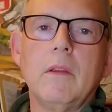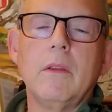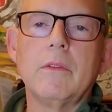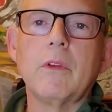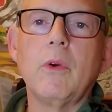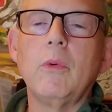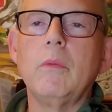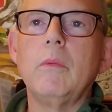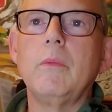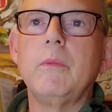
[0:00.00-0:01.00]
So
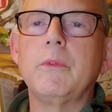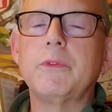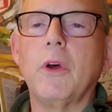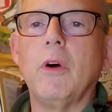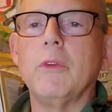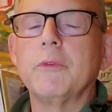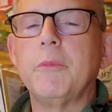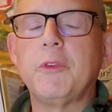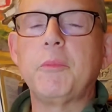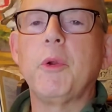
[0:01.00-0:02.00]
salt
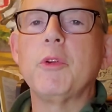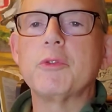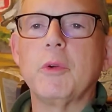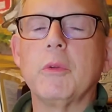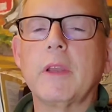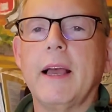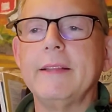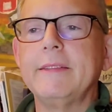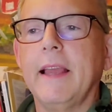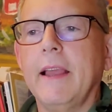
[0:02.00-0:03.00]
from a spiritual
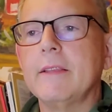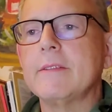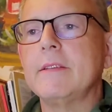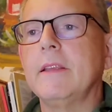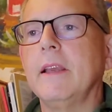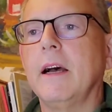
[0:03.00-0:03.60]
context.